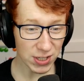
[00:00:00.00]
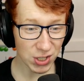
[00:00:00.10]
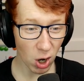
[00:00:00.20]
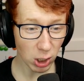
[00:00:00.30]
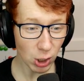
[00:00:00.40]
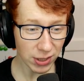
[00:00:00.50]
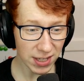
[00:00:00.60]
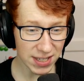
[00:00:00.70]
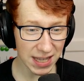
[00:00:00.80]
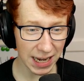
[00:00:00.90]
Scott, look at
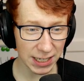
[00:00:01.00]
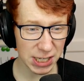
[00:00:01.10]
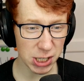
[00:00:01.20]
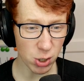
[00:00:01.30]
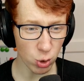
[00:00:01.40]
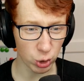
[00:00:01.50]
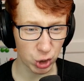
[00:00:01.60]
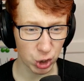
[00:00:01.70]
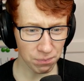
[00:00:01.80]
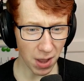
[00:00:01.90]
this thing. It's
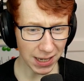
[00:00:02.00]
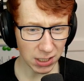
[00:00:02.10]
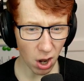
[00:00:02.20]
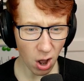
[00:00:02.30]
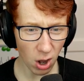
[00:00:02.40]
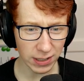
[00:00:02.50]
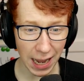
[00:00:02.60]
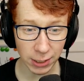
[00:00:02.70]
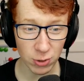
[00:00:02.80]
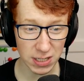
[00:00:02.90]
huge. My god.
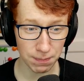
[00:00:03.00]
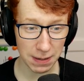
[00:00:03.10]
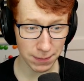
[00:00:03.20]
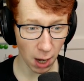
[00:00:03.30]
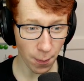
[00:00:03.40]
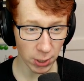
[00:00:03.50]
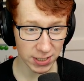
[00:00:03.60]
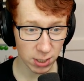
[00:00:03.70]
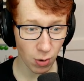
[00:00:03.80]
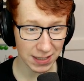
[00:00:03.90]
And you use a PP up on
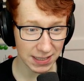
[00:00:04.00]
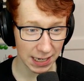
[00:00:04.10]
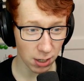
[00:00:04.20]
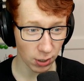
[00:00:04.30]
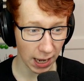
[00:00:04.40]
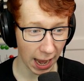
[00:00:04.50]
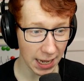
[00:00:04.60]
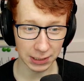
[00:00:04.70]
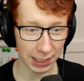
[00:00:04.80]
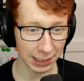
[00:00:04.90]
it too, I see.
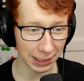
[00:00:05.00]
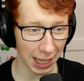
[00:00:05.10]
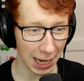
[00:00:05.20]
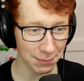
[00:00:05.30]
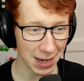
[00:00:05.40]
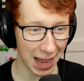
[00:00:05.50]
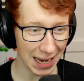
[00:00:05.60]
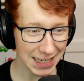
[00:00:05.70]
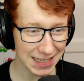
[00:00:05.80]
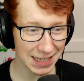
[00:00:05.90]
Okay. Lady Lime,
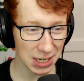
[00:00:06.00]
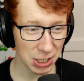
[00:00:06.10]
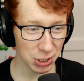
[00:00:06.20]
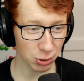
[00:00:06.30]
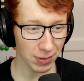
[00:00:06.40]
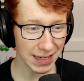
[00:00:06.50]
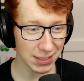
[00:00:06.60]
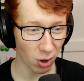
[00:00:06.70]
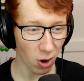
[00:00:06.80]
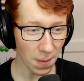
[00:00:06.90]
nice.
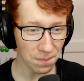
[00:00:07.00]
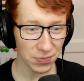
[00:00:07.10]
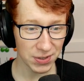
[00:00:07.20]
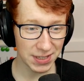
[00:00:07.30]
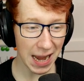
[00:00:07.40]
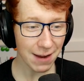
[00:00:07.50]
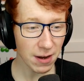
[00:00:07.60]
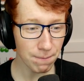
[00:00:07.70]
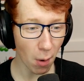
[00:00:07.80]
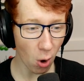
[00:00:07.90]
saw.
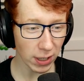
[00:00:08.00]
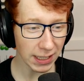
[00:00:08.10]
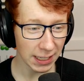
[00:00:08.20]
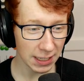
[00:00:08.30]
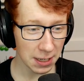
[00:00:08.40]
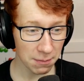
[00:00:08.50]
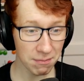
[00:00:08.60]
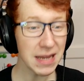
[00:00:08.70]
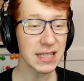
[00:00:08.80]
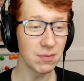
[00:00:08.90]
David Boing,
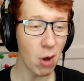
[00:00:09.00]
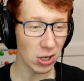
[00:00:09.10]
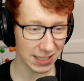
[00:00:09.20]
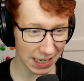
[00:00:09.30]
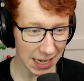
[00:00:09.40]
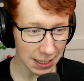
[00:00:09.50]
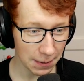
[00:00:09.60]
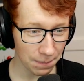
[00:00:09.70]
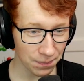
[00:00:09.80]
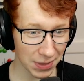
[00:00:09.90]
Miss Mossy,
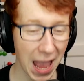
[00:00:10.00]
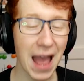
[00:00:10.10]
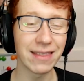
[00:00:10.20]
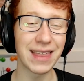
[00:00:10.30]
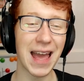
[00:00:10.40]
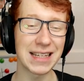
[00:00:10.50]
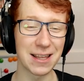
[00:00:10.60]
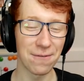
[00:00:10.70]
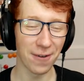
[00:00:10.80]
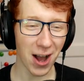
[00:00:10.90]
and there's
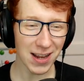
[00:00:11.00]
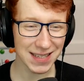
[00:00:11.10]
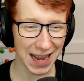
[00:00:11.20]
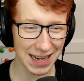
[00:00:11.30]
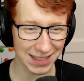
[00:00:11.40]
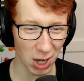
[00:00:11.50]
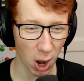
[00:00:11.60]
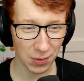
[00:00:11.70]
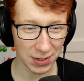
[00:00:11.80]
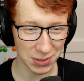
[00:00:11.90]
the first
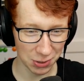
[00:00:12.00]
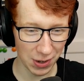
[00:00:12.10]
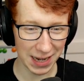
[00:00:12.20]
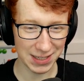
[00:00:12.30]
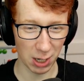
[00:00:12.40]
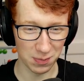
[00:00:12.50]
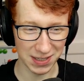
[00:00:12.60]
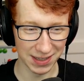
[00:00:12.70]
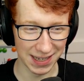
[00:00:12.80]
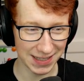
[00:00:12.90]
sub. We had two
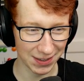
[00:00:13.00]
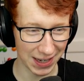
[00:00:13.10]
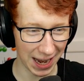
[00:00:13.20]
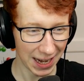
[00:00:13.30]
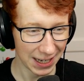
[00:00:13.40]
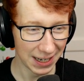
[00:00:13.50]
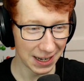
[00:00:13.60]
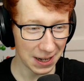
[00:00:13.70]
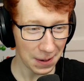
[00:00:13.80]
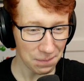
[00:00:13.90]
subs in this, okay
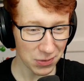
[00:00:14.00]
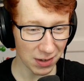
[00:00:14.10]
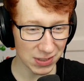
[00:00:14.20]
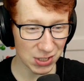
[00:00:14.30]
you have